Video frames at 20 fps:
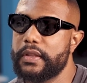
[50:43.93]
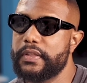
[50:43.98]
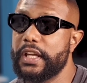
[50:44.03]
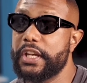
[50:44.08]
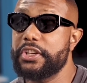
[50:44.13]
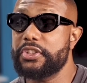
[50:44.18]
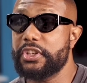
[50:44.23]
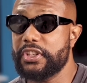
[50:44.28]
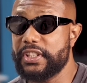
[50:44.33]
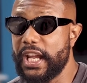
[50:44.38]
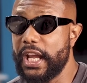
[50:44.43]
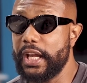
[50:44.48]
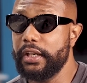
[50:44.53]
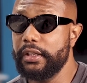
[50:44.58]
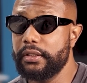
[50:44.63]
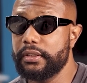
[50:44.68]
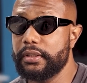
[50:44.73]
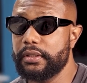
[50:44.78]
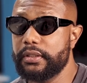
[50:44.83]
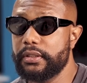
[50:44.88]
They used Faded to date?
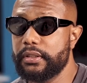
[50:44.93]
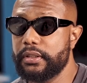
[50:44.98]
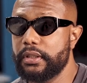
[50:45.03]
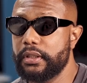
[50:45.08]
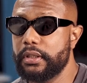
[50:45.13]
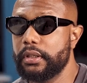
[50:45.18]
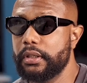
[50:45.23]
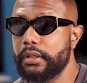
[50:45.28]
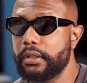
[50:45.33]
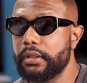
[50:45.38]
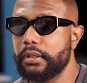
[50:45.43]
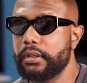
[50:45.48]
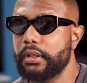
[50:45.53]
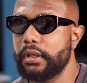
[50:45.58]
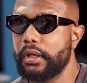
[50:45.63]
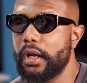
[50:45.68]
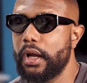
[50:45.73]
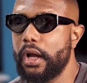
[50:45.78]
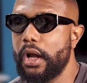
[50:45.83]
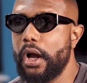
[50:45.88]
Gang, yeah. So
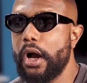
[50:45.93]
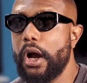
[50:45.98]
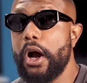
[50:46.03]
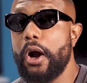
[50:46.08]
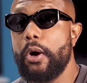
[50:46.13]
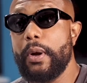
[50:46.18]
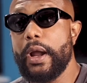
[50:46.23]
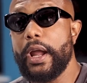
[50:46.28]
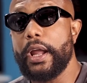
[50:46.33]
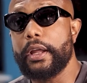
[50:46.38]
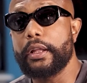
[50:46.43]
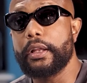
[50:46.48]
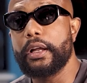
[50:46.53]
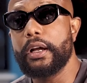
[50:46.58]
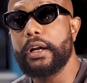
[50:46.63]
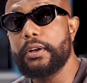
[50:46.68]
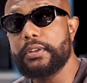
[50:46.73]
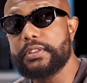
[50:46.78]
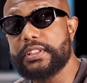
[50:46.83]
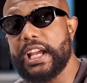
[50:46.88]
I never really. Oh wait,
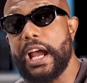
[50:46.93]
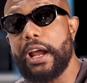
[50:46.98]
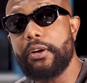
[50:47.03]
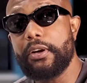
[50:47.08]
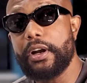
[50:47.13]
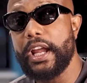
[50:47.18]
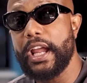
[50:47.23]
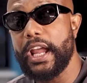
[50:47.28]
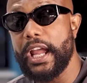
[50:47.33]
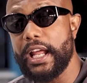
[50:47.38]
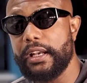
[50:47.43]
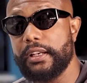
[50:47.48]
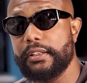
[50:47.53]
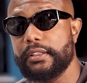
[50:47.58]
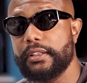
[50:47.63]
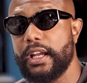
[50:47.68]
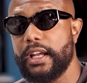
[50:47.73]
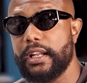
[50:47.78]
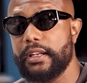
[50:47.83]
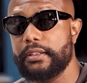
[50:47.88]
uh, oh, Tara
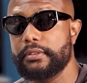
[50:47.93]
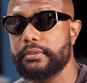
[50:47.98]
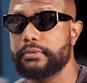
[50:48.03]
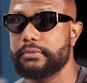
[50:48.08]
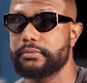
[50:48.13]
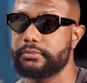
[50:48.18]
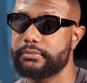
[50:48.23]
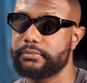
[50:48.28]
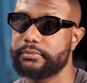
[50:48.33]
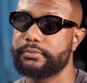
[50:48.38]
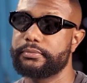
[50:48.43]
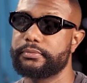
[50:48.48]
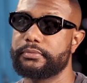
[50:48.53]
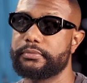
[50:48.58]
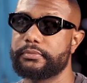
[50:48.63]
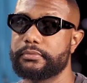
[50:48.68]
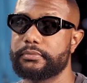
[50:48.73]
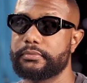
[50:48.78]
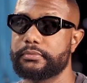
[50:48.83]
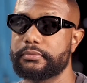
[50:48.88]
and and and Ski. Yeah,
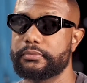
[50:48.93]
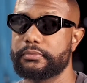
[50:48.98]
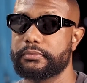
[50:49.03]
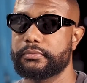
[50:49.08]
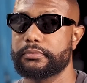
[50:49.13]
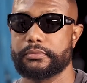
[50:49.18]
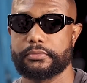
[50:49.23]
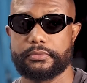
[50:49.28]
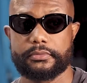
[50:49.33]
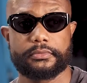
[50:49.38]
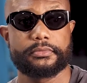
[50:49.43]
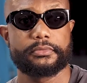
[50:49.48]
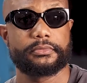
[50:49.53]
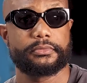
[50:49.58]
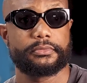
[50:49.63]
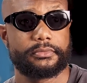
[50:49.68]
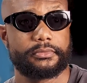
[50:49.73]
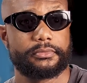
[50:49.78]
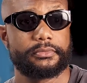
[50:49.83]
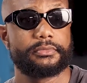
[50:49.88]
they used to date like back in the
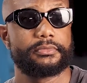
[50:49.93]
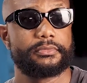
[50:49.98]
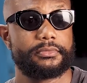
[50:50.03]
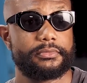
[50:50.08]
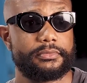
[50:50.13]
day.